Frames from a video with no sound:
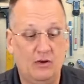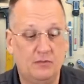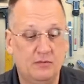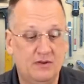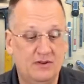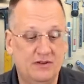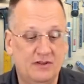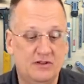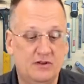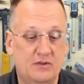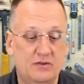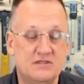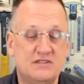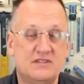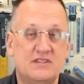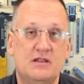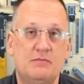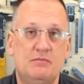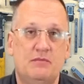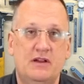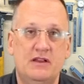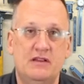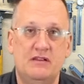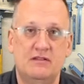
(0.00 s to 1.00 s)
going to go set
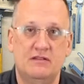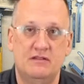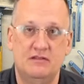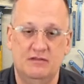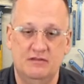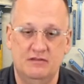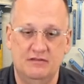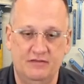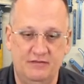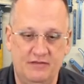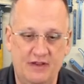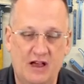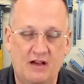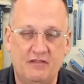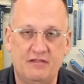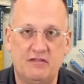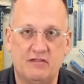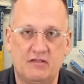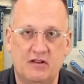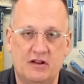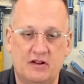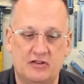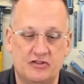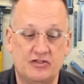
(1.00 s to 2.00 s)
my valving
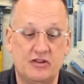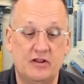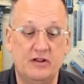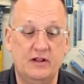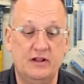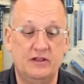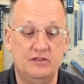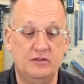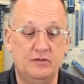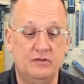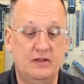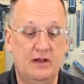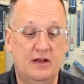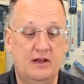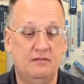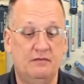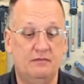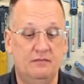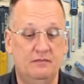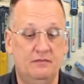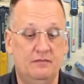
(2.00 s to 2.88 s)
rod. I'll show you how to do that.